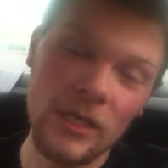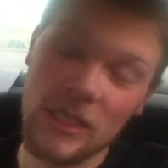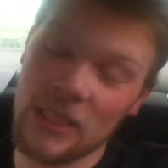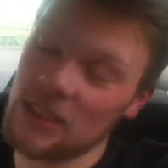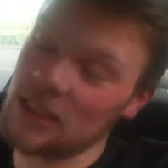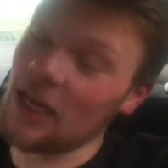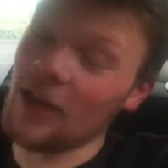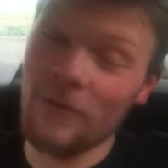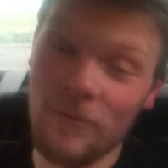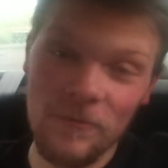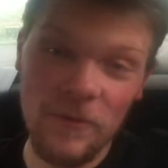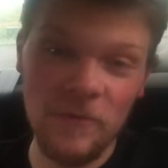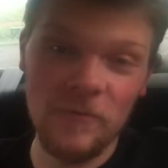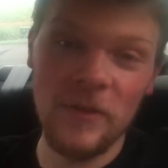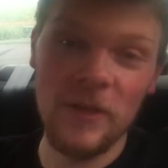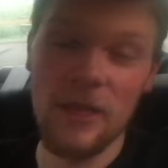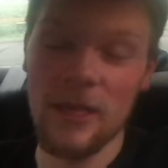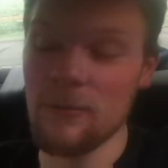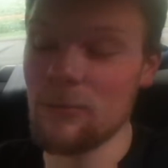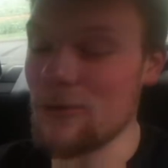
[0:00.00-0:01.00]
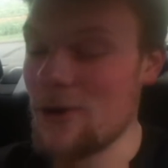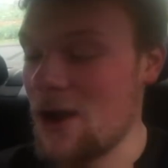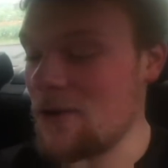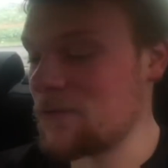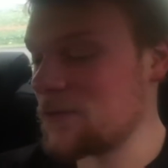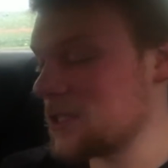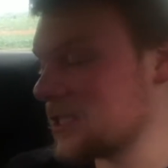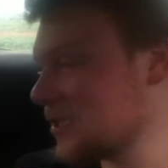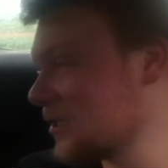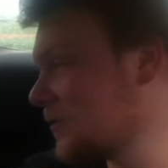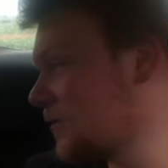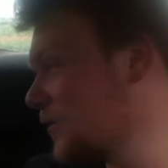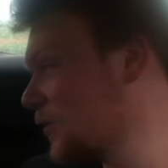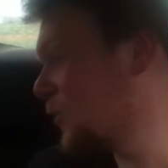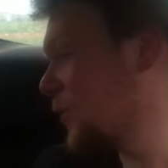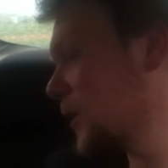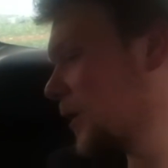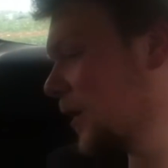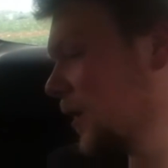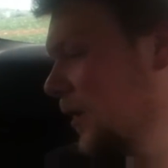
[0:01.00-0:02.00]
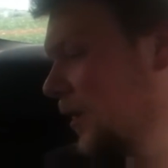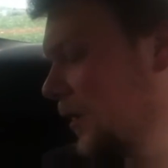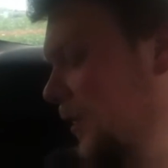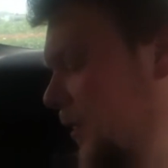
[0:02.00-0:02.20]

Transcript: A self-fulfilling prophecy, if you will.